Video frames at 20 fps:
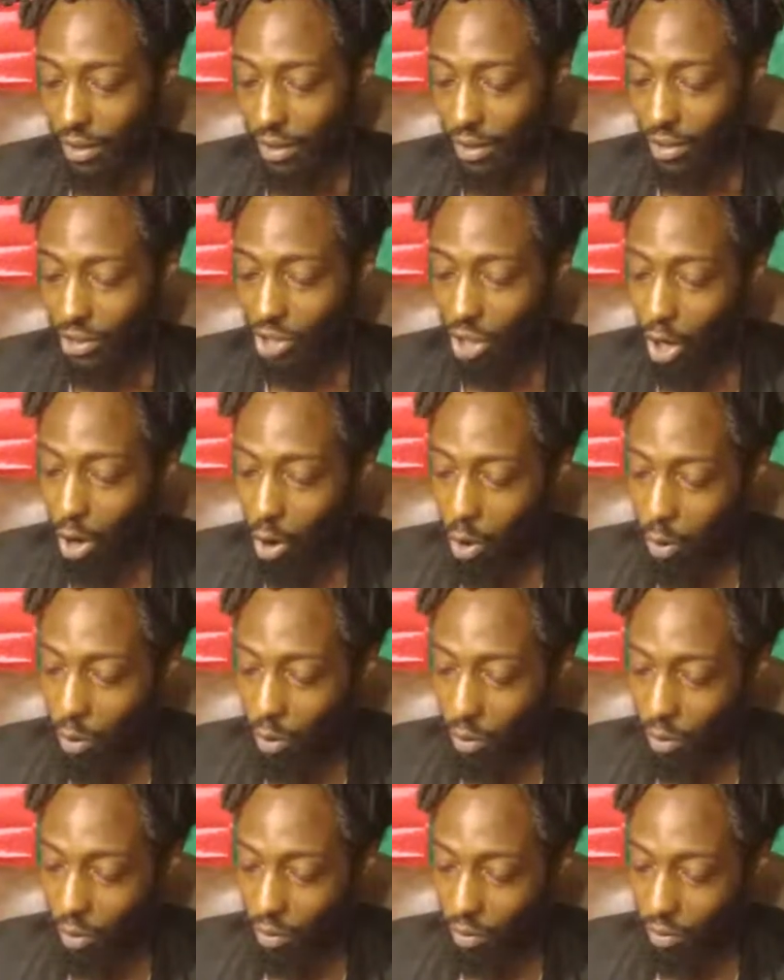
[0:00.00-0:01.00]

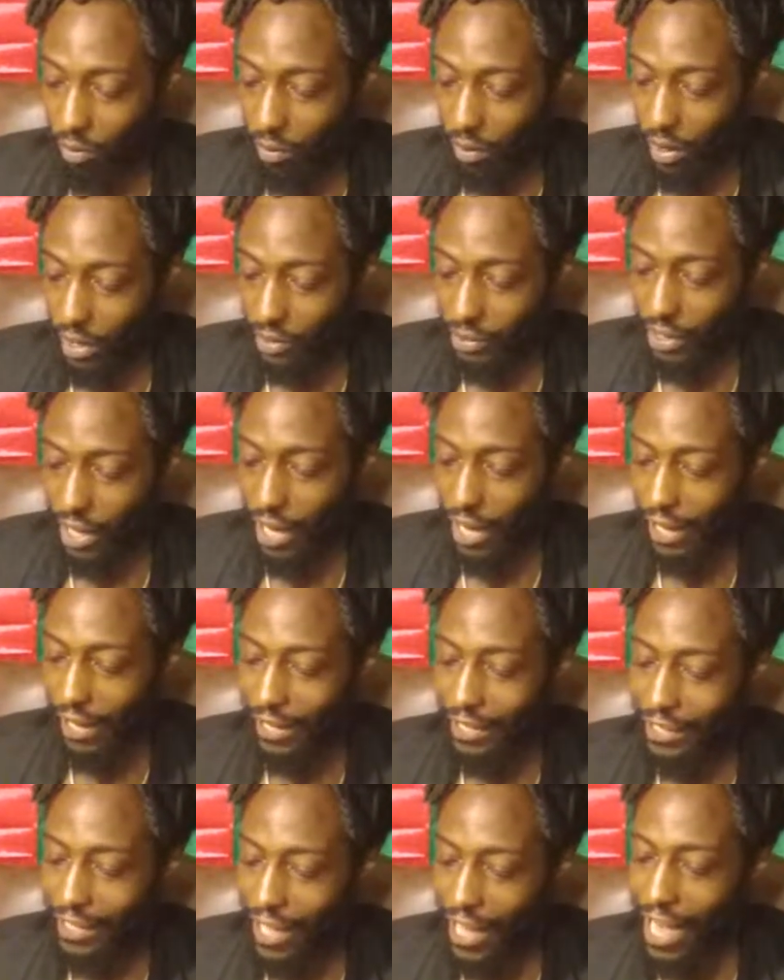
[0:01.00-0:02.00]
So it
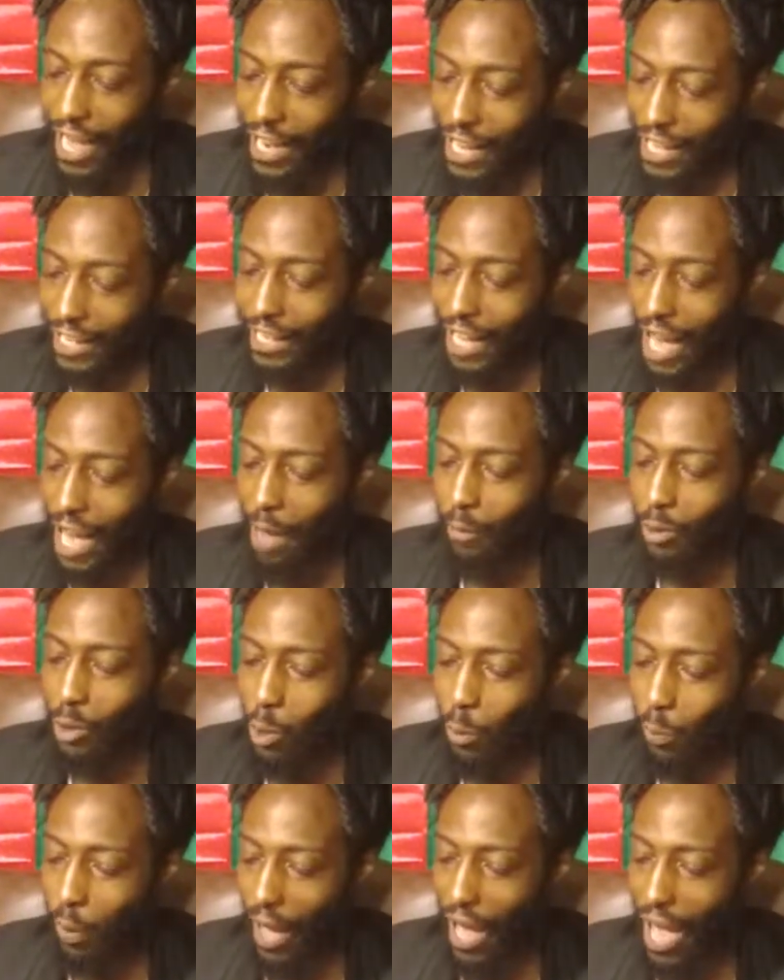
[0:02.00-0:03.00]
say, then it came
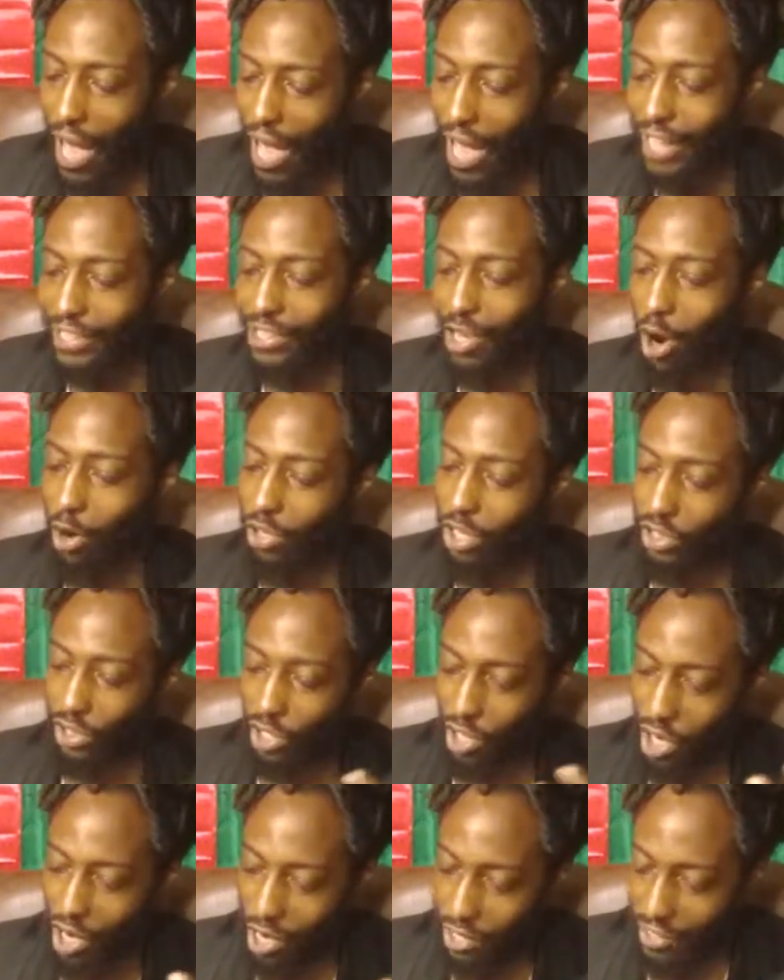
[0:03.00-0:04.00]
to pass on the
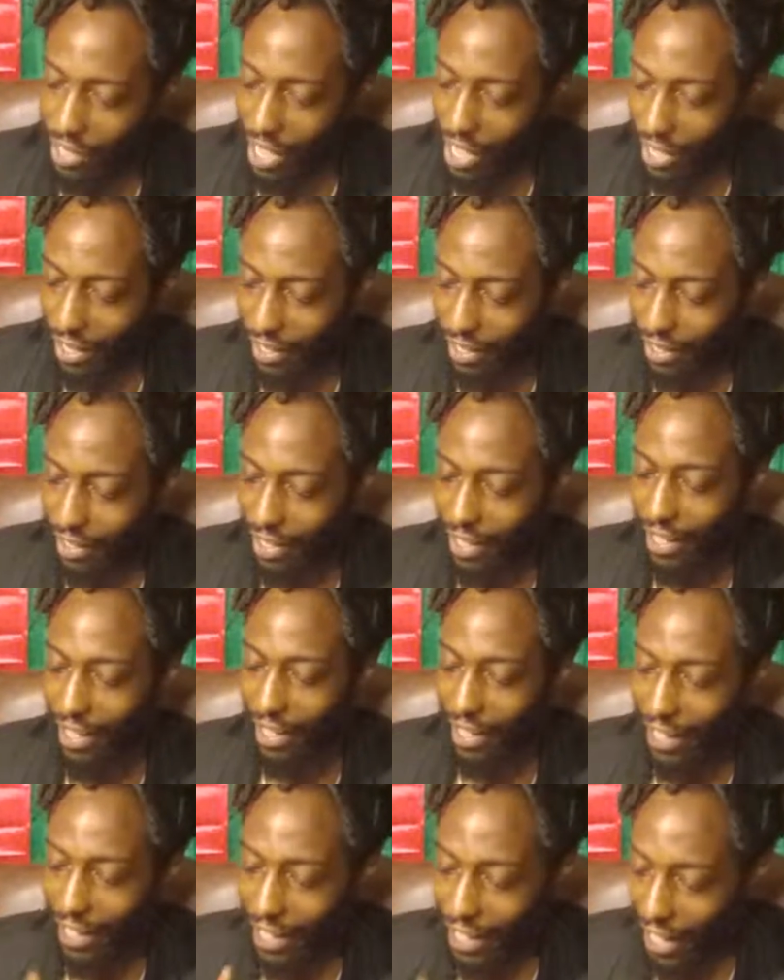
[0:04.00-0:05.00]
third day,
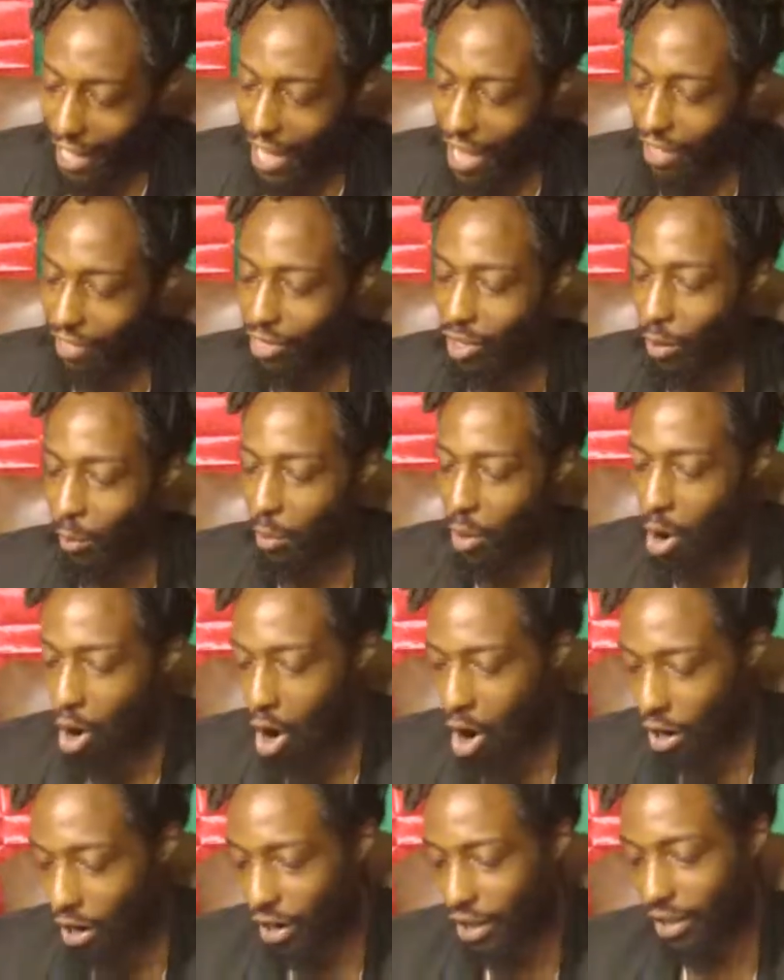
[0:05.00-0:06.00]
in the
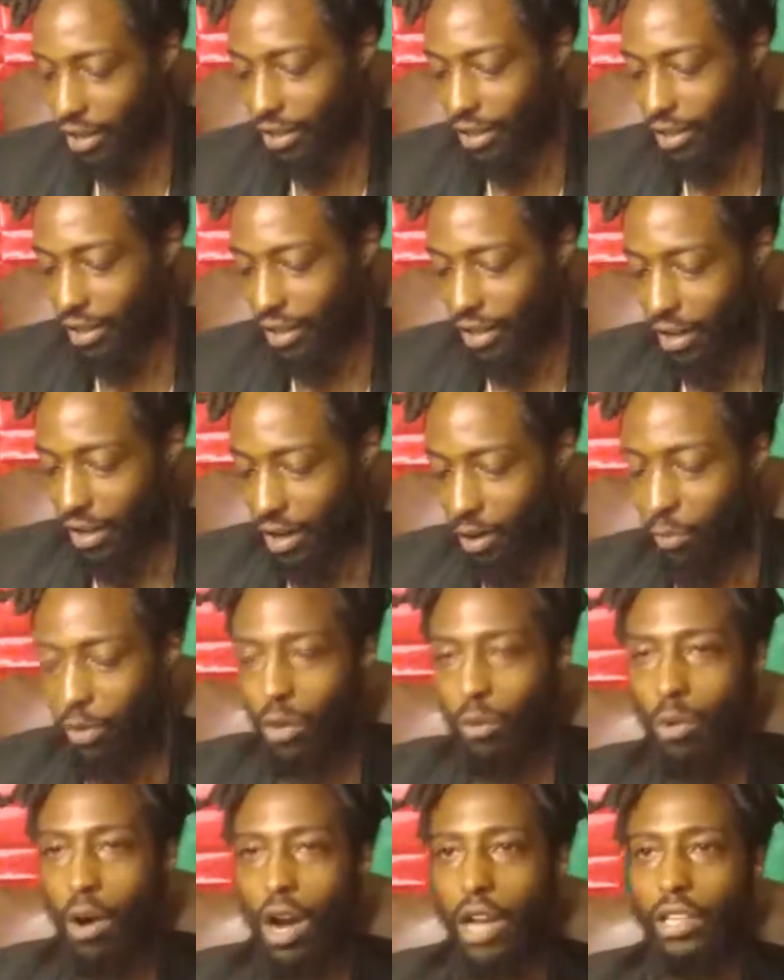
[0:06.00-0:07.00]
morning,
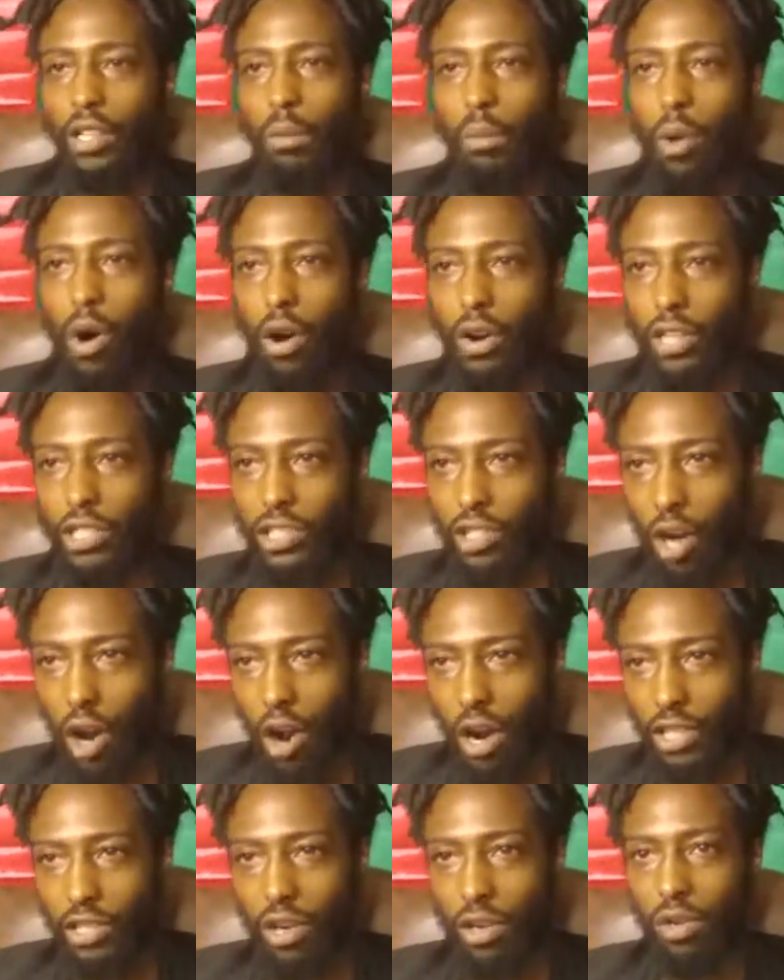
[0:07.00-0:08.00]
when what? The morning
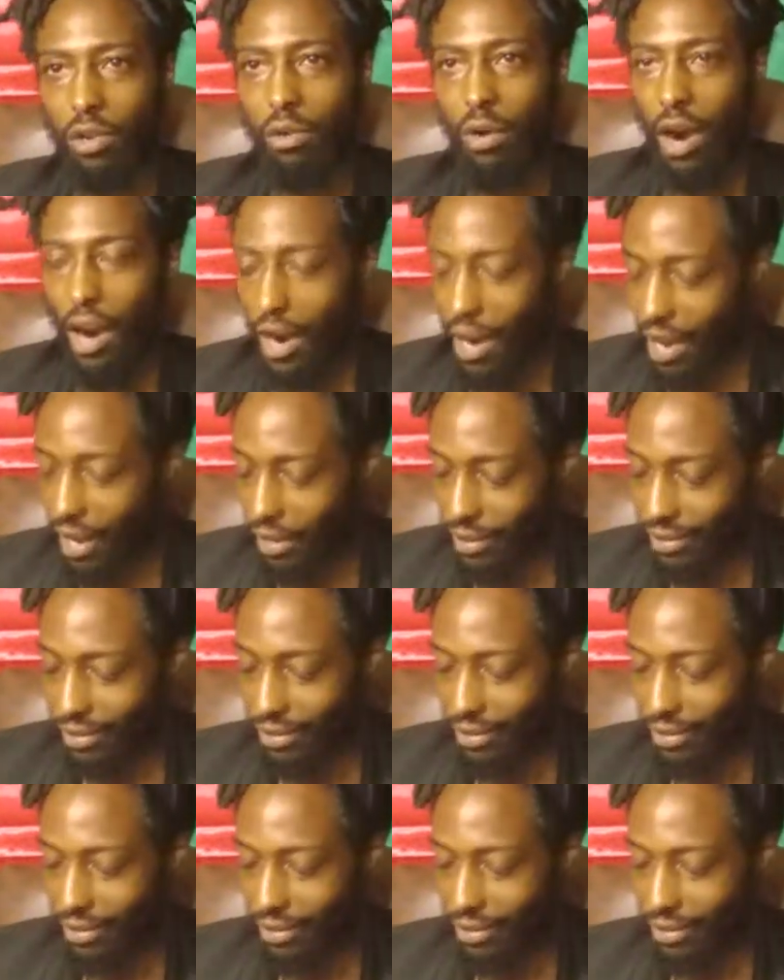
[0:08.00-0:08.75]
star is on the rise,